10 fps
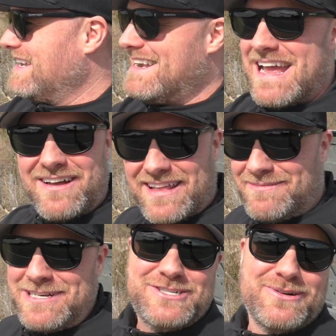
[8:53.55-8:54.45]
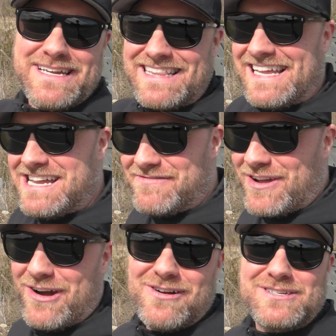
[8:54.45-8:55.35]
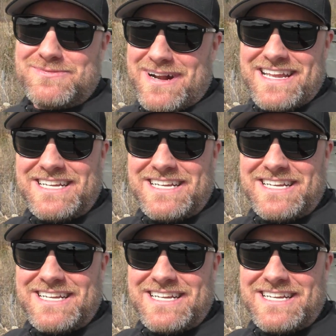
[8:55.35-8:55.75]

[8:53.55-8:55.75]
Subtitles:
now that I'm enjoying life, car is running